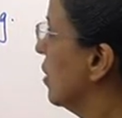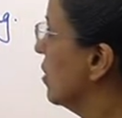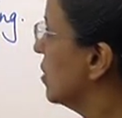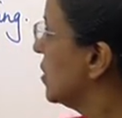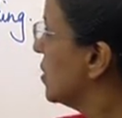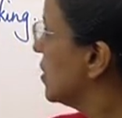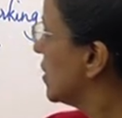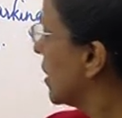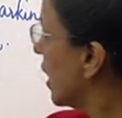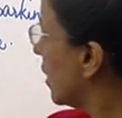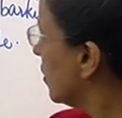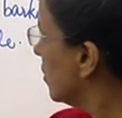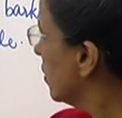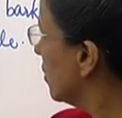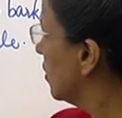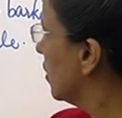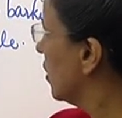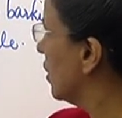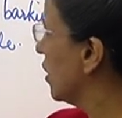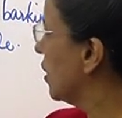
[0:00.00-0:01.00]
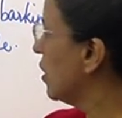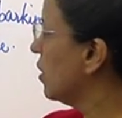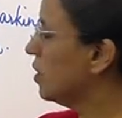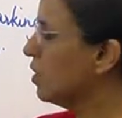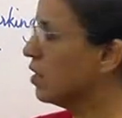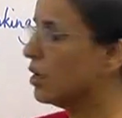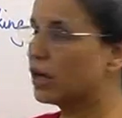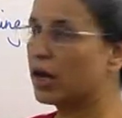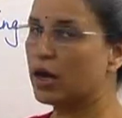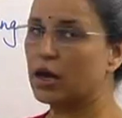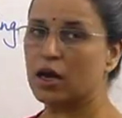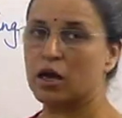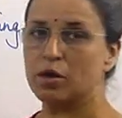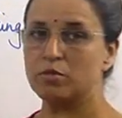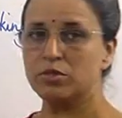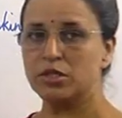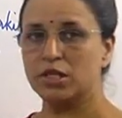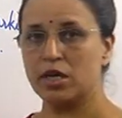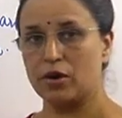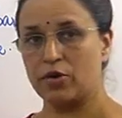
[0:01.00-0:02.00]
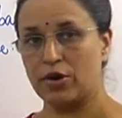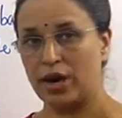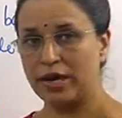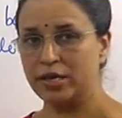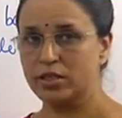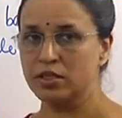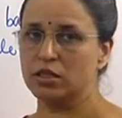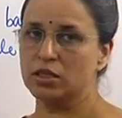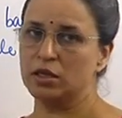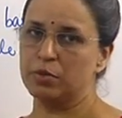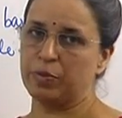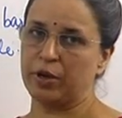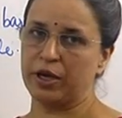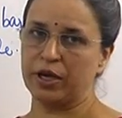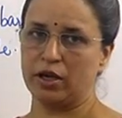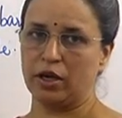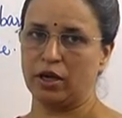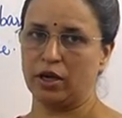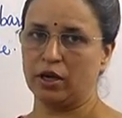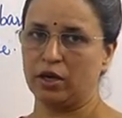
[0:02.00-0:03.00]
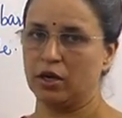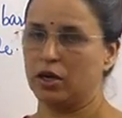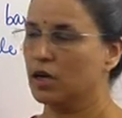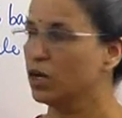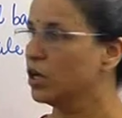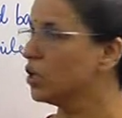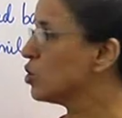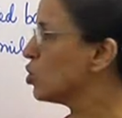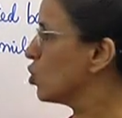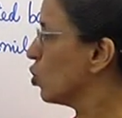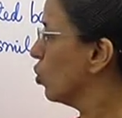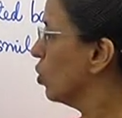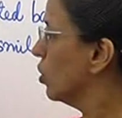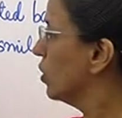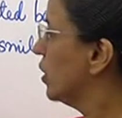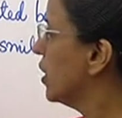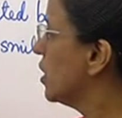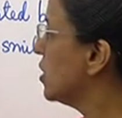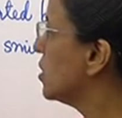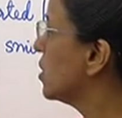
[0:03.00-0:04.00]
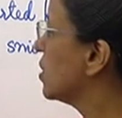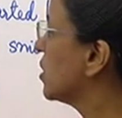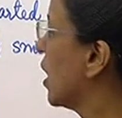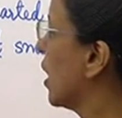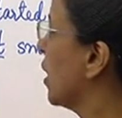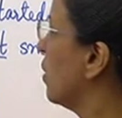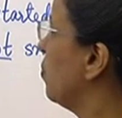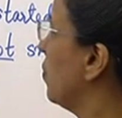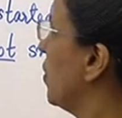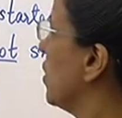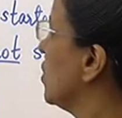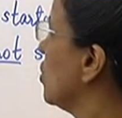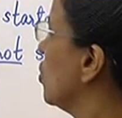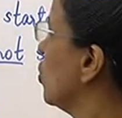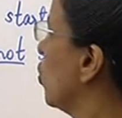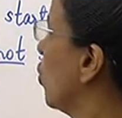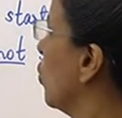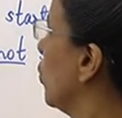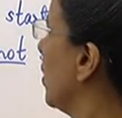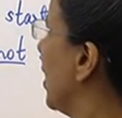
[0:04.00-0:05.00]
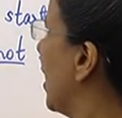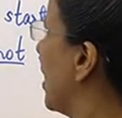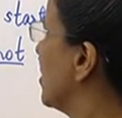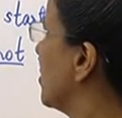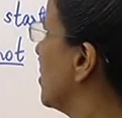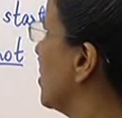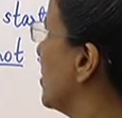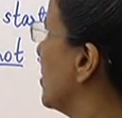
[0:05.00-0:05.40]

Suddenly comes right in the beginning. So, this type is known as a